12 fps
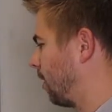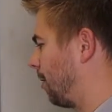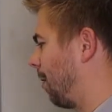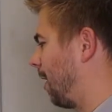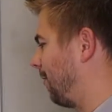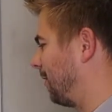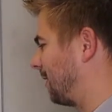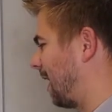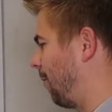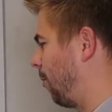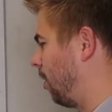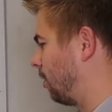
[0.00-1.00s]
you might even
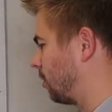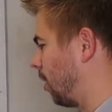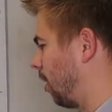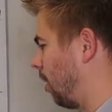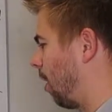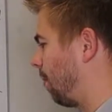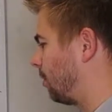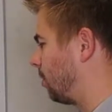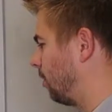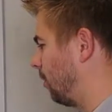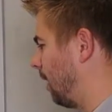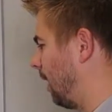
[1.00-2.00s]
say words like
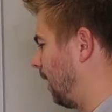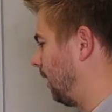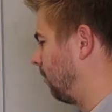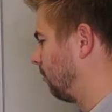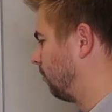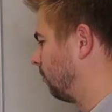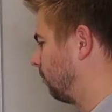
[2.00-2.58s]
opportunity